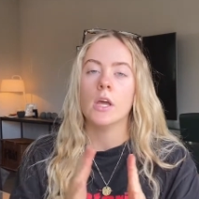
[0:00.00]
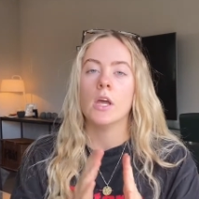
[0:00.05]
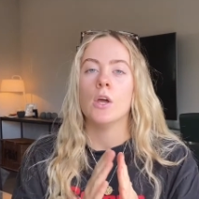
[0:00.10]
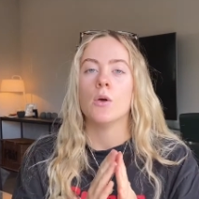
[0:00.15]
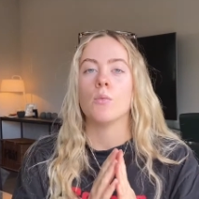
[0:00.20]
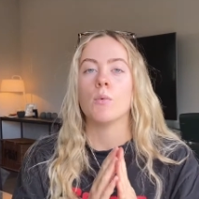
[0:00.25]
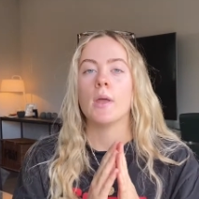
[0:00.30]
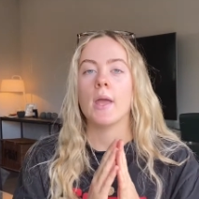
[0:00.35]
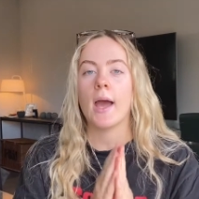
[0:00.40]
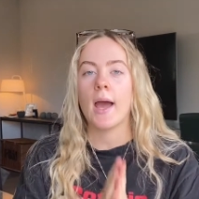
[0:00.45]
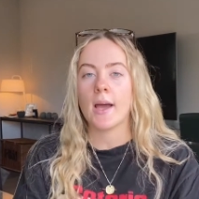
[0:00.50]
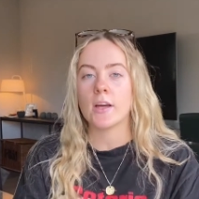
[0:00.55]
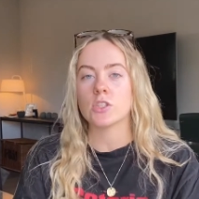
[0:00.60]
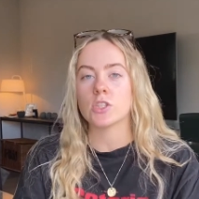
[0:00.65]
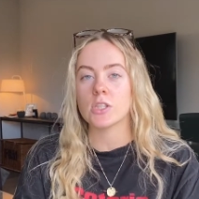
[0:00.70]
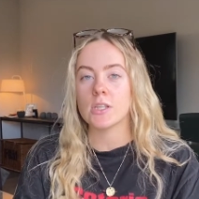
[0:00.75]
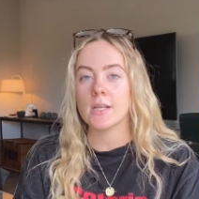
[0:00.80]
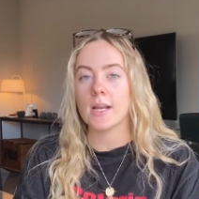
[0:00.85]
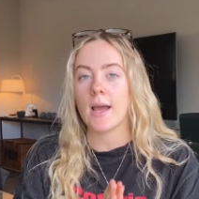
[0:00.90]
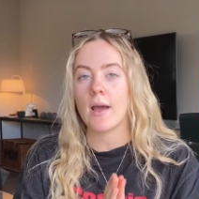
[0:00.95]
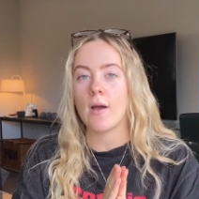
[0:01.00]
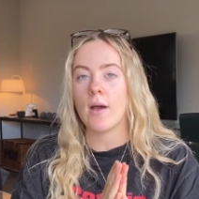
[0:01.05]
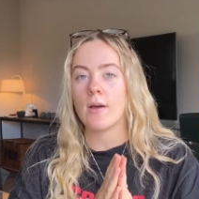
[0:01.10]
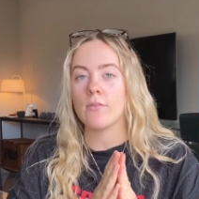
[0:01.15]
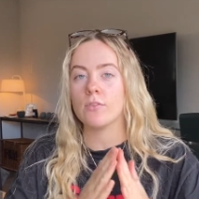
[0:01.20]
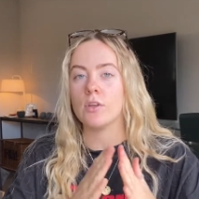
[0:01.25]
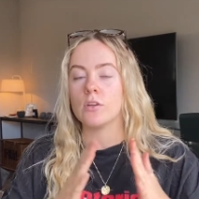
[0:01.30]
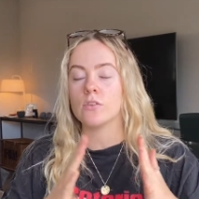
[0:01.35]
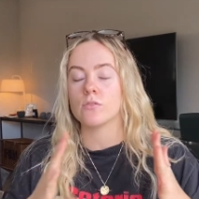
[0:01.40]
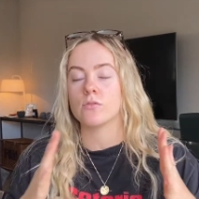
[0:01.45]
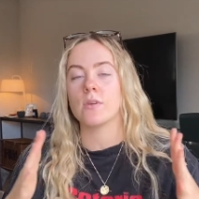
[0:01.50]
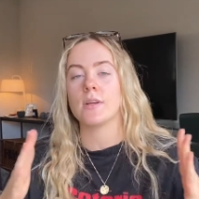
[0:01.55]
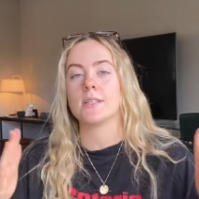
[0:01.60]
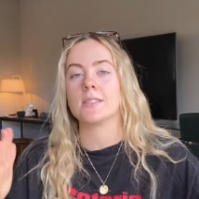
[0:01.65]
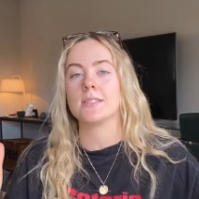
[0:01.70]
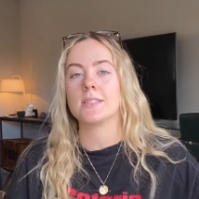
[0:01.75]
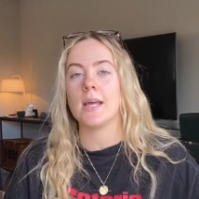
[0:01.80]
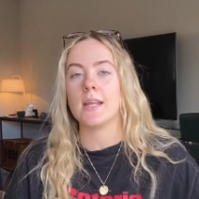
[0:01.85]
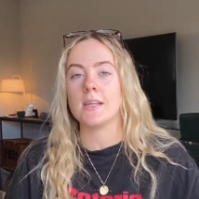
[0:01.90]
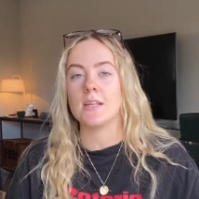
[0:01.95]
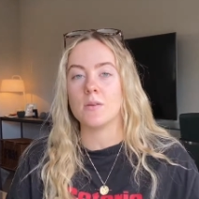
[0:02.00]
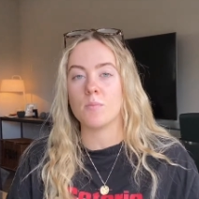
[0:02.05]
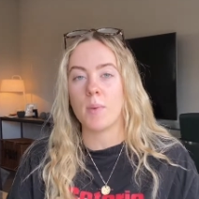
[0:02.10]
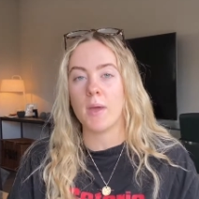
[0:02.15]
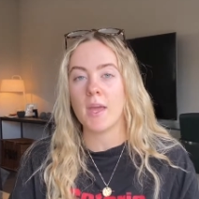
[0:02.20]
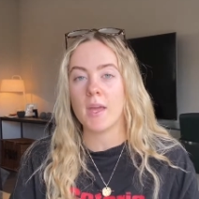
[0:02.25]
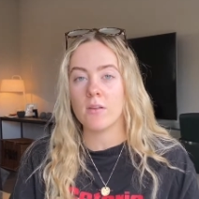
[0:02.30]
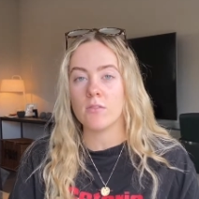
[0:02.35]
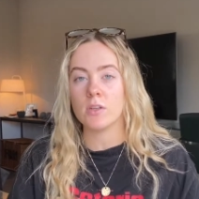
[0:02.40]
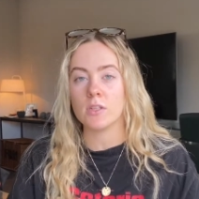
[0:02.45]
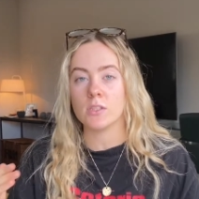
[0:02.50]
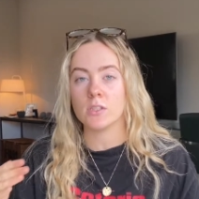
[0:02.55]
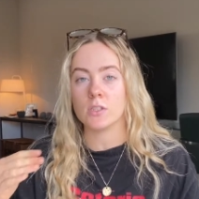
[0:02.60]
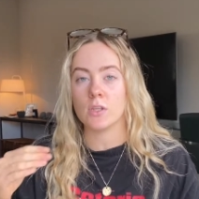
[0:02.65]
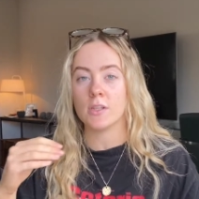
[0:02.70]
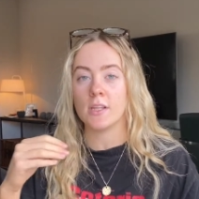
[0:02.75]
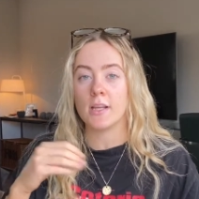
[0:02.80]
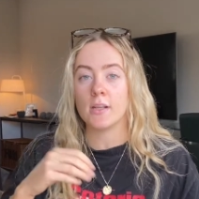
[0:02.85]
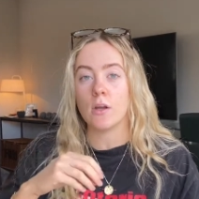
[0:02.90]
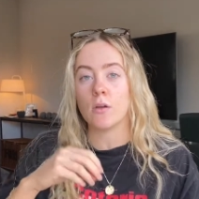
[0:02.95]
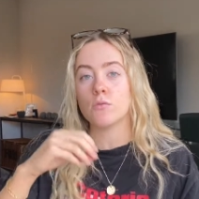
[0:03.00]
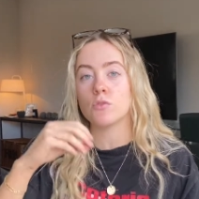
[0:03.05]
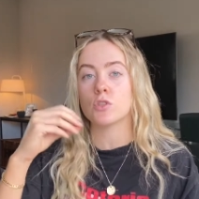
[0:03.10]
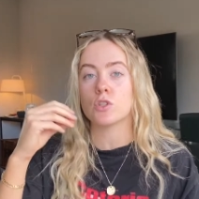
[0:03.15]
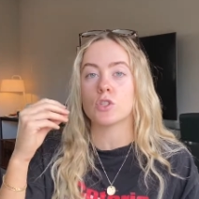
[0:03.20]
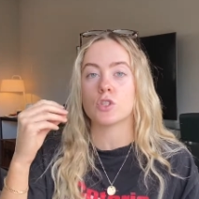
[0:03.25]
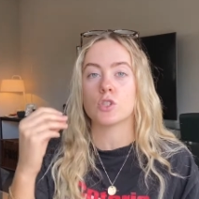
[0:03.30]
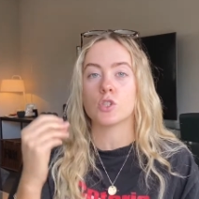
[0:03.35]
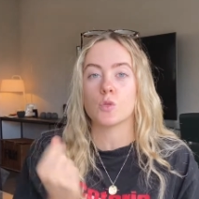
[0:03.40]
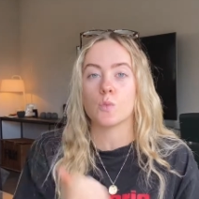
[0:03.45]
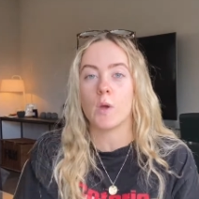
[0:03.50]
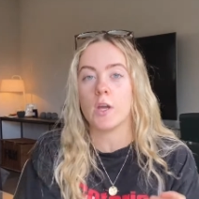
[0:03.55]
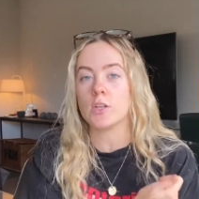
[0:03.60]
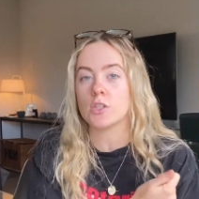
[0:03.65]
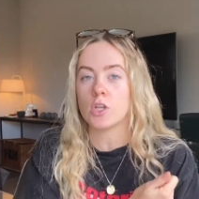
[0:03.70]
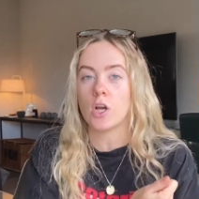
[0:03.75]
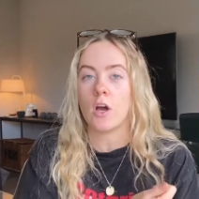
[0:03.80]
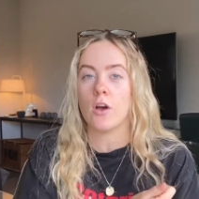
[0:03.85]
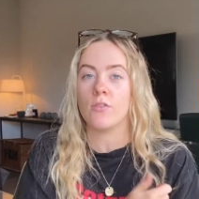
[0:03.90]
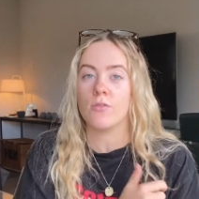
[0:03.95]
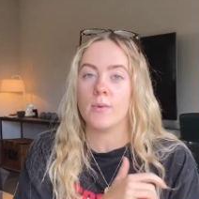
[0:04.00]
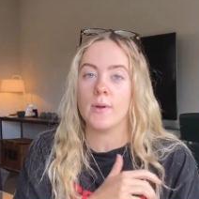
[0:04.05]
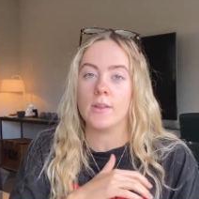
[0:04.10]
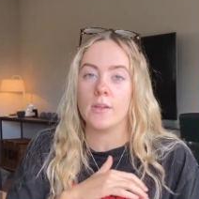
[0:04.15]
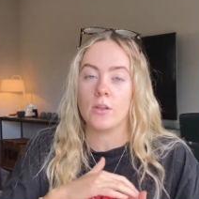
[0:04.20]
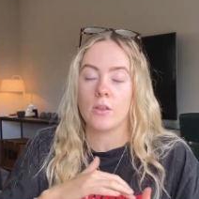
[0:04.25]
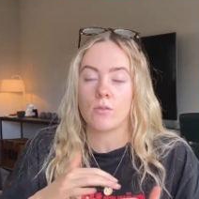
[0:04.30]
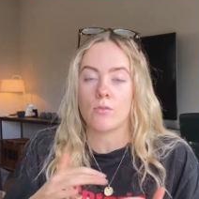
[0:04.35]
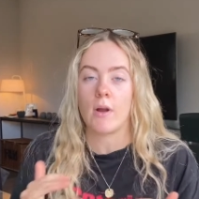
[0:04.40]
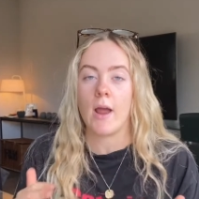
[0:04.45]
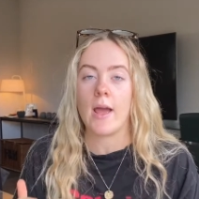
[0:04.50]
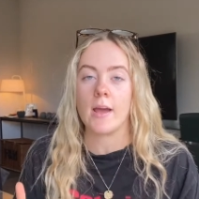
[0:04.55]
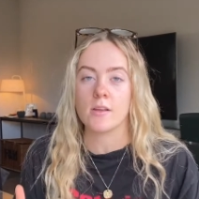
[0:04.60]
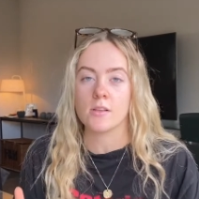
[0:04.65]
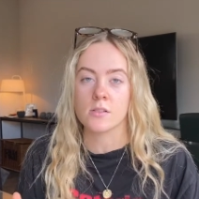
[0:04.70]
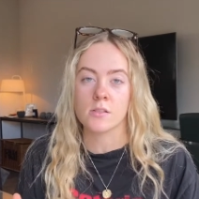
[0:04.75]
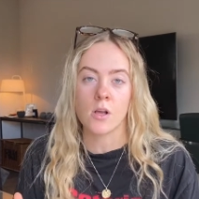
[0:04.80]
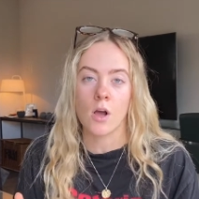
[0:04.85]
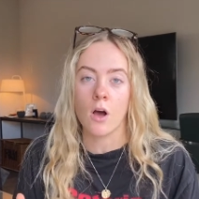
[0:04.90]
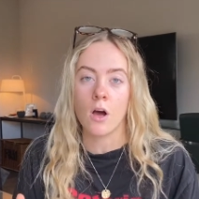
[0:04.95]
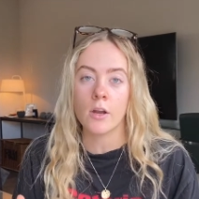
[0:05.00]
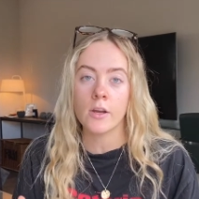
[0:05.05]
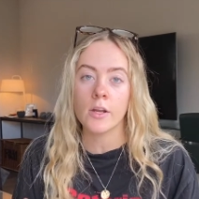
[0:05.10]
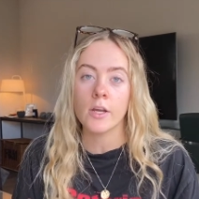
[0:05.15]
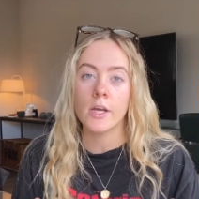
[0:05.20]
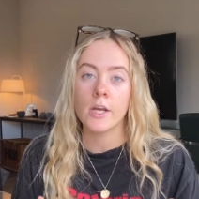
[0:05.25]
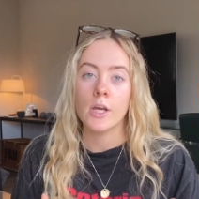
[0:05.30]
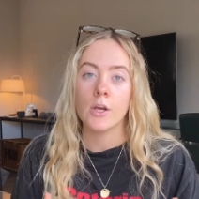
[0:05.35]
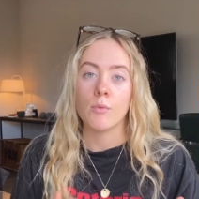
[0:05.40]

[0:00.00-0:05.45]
we actually now have those for extended periods, so they don't just switch off when the threat has gone.